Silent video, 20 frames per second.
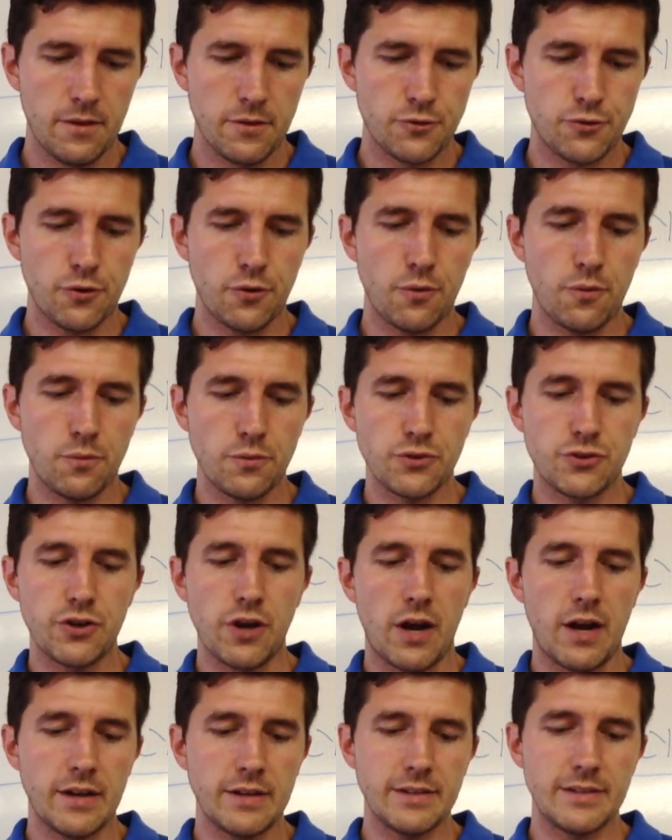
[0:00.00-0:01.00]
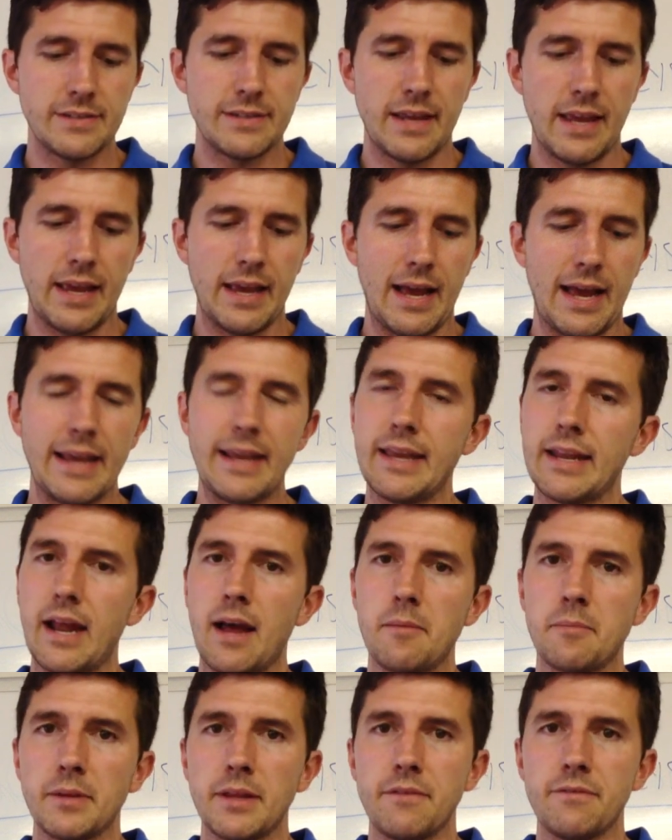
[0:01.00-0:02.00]
So John saying, "I
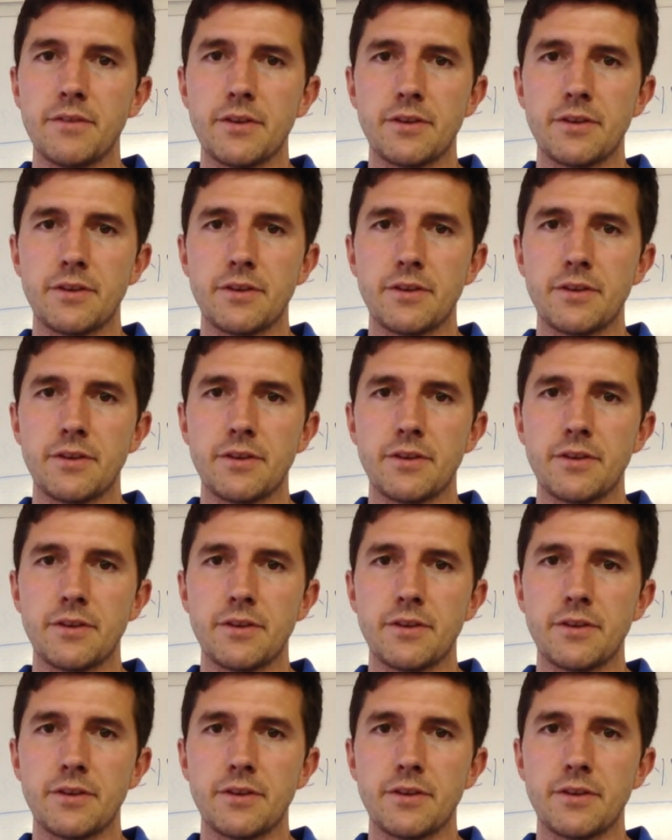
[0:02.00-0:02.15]
cannot believe